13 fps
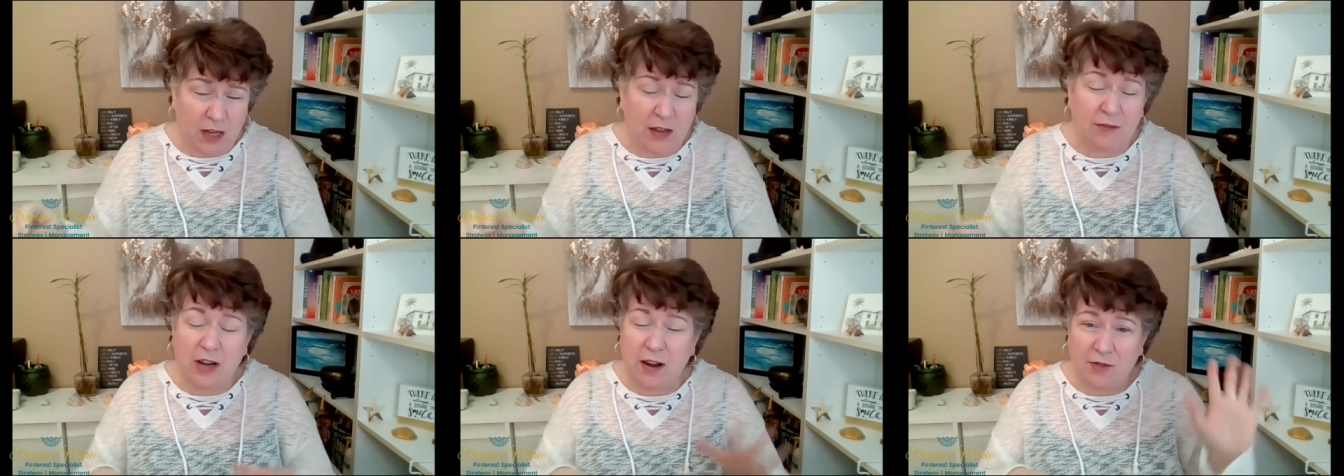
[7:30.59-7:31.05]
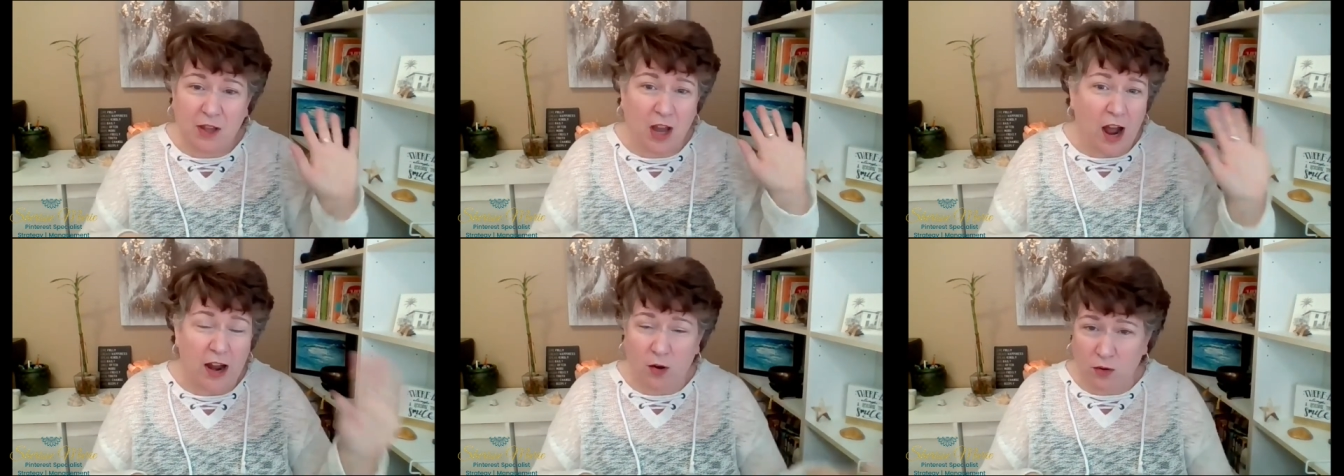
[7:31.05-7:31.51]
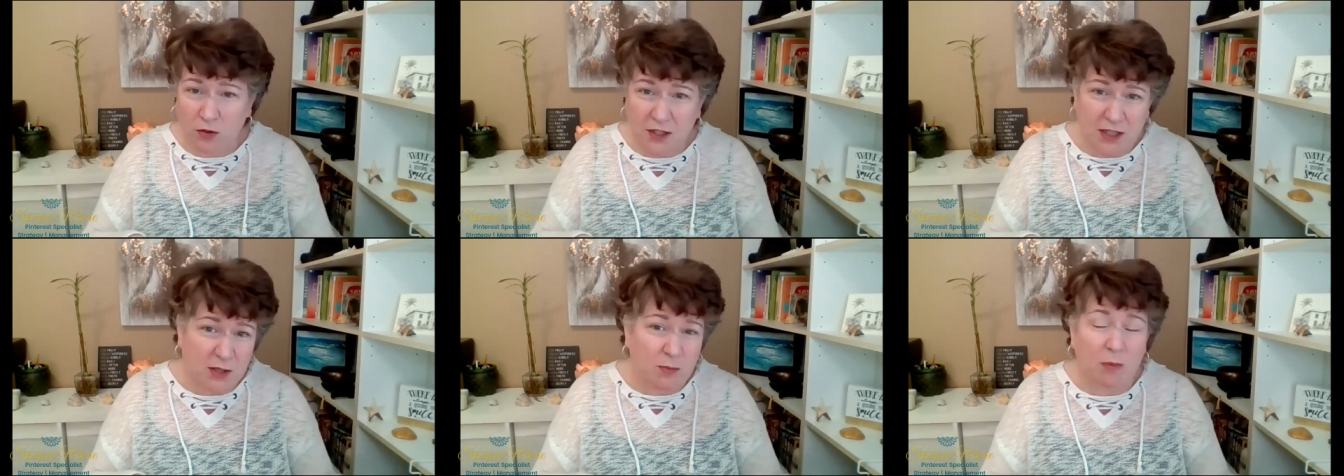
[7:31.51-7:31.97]
Even if the guy
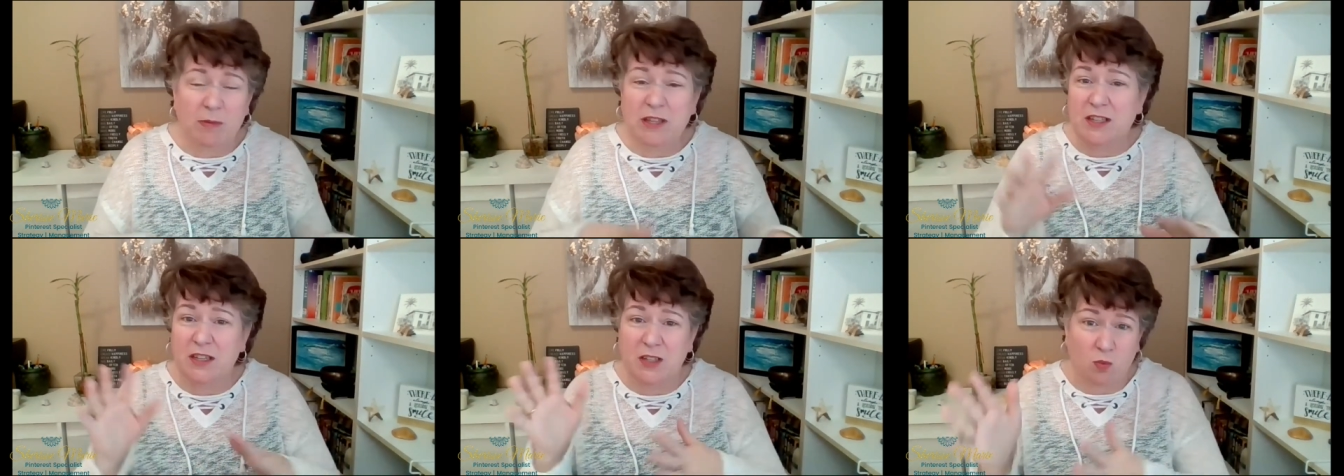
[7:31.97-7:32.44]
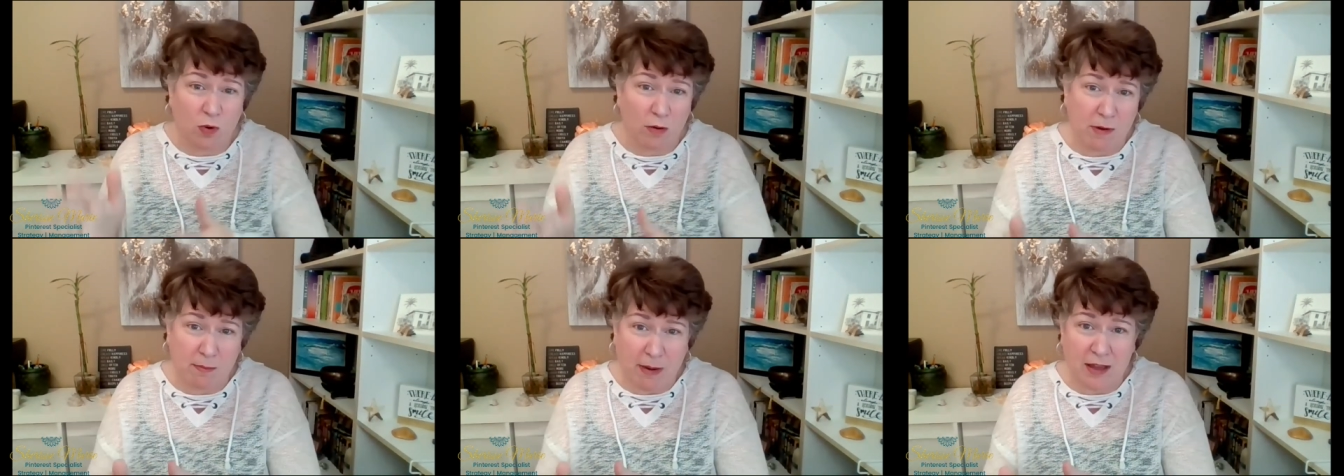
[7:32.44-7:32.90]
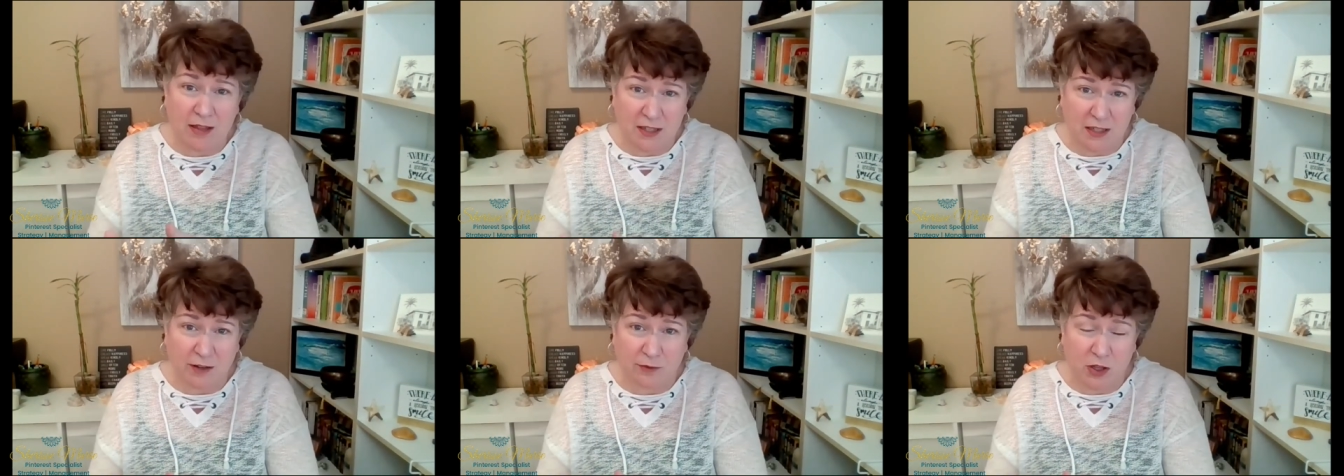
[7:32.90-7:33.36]
owns the small business, women buy the
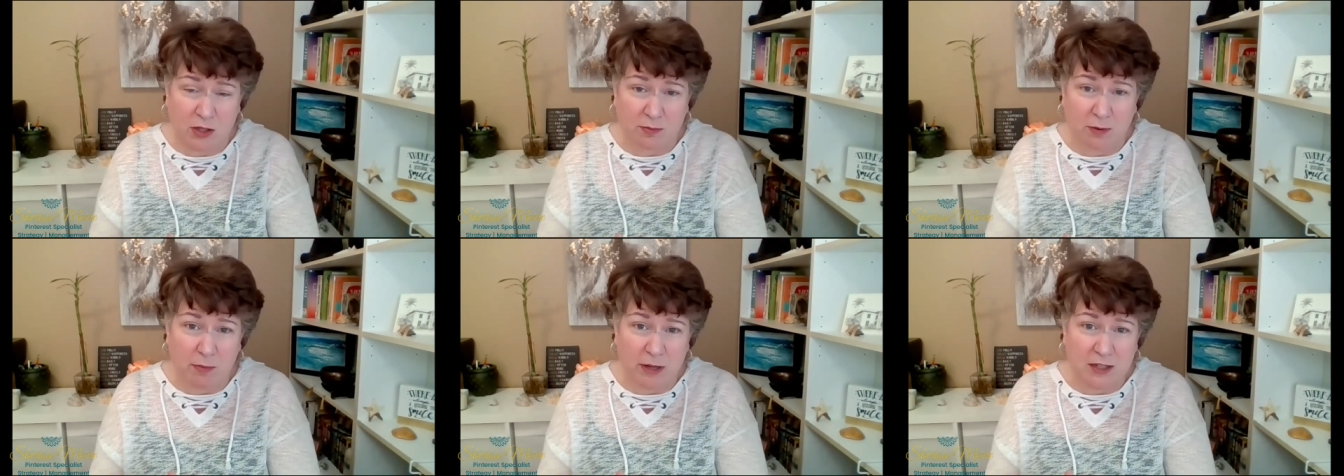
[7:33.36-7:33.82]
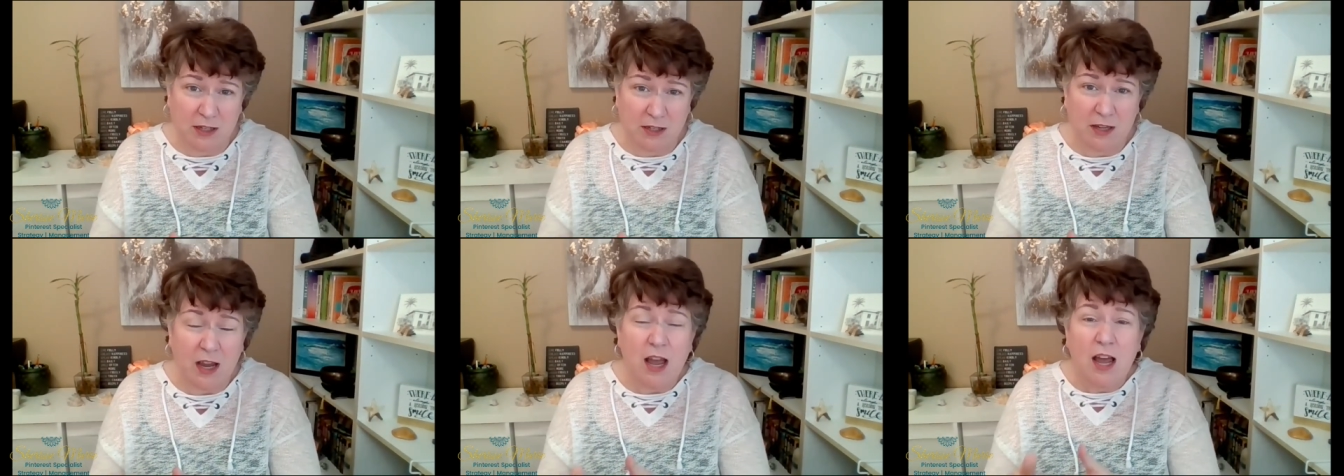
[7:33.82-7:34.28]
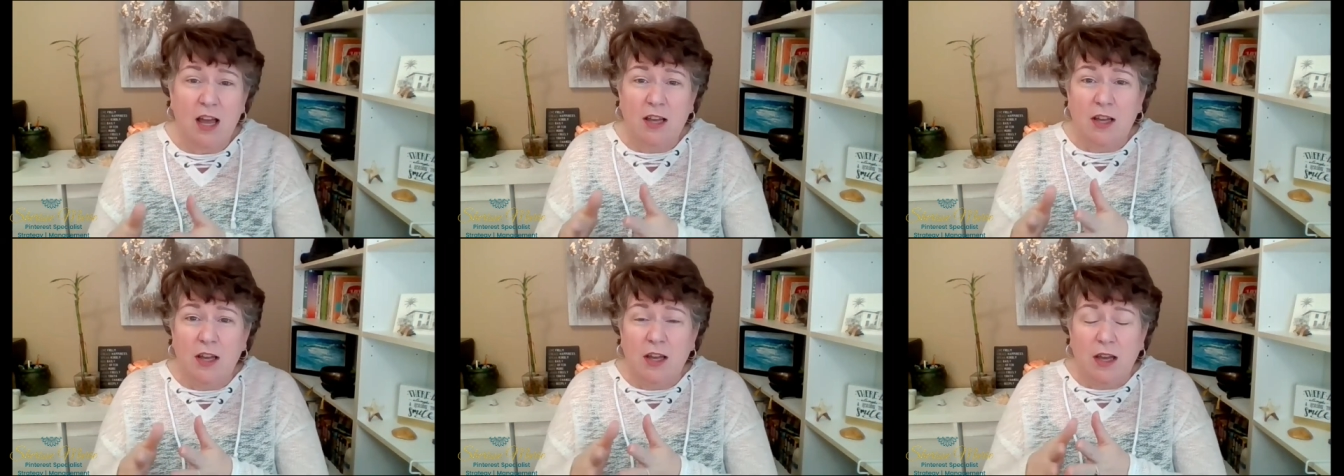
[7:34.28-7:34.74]
stuff for the small business,
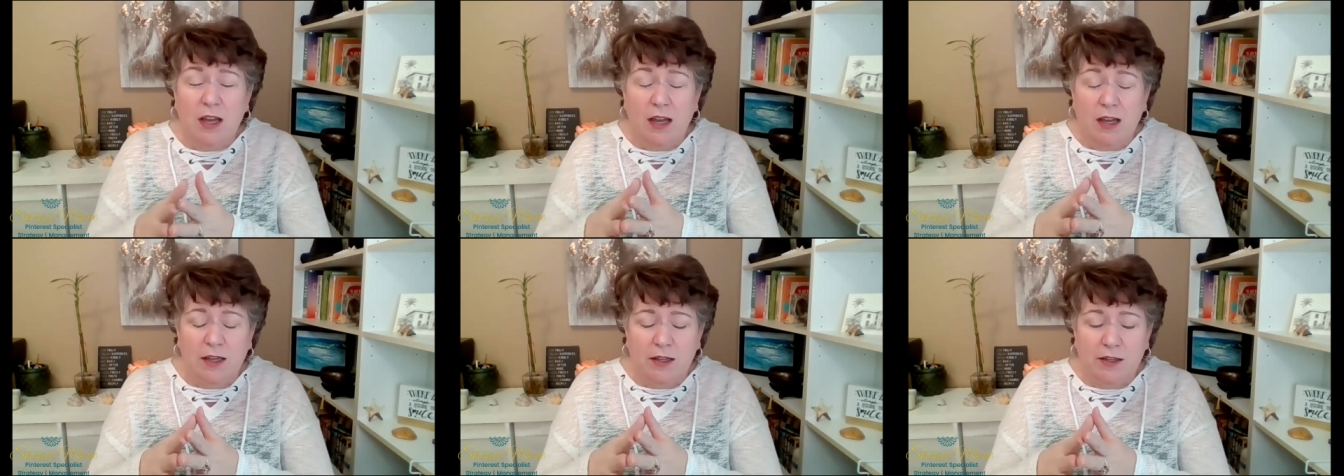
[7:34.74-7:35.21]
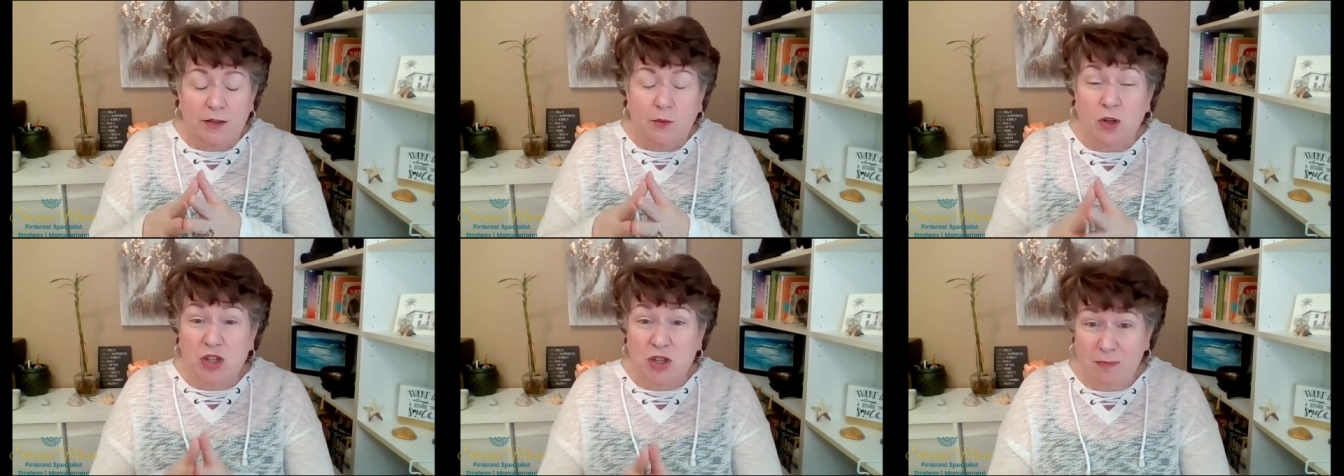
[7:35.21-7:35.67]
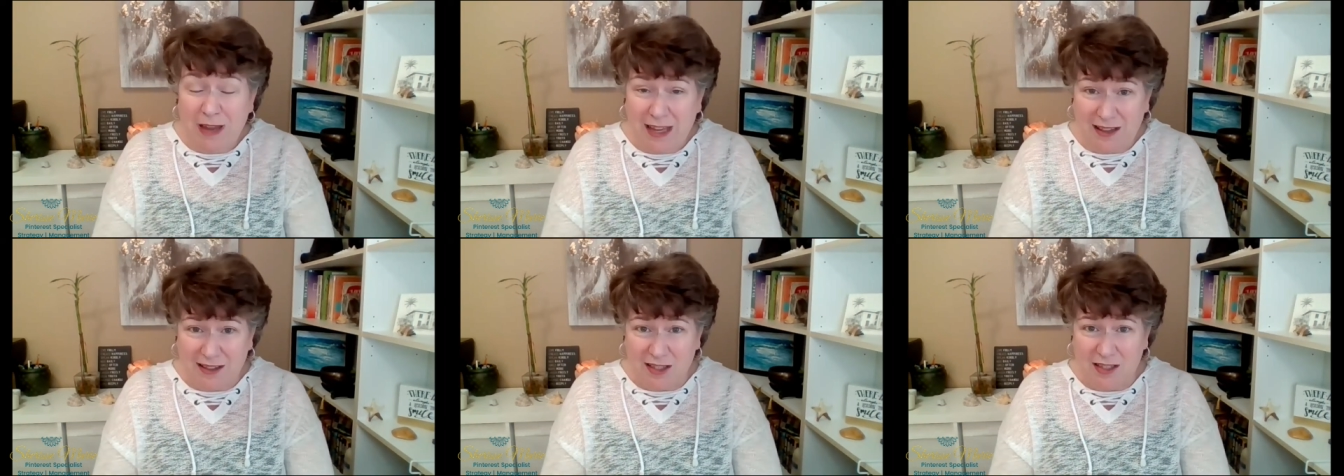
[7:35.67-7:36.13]
which
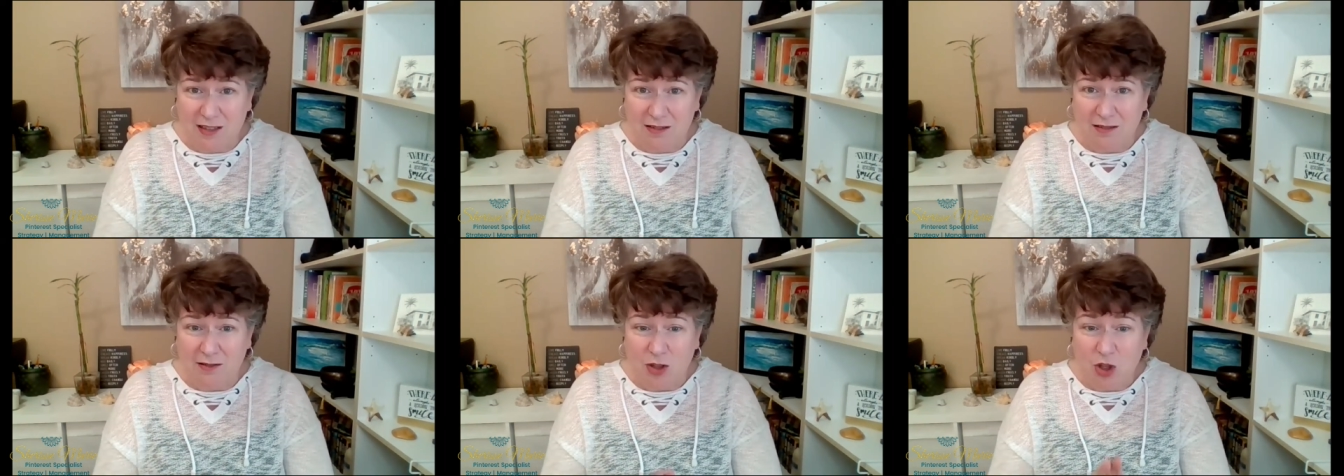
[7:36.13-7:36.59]
means